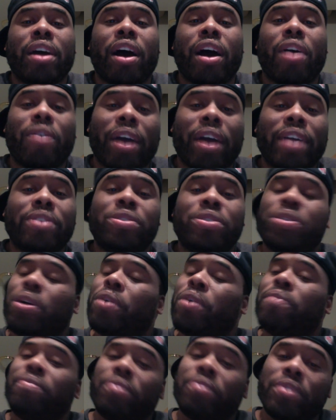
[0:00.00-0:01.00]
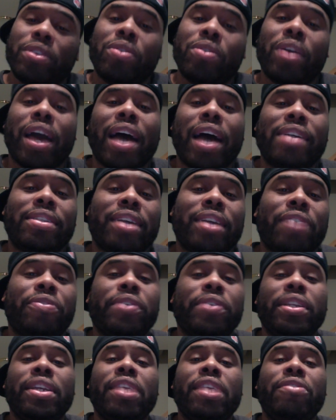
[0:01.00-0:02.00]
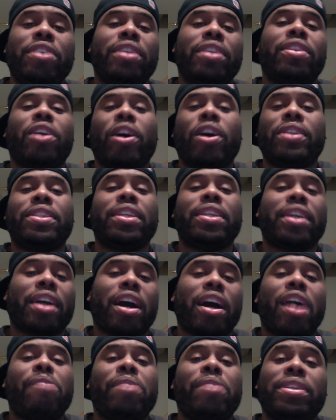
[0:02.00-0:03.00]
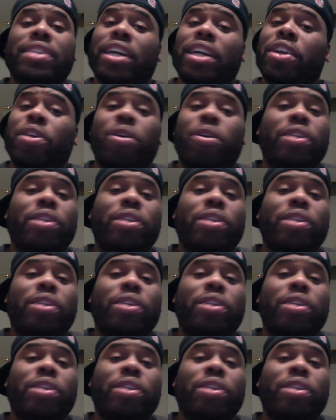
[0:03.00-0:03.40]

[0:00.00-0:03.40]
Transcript: All right, so you guys definitely leave your thoughts in the comments. I know it's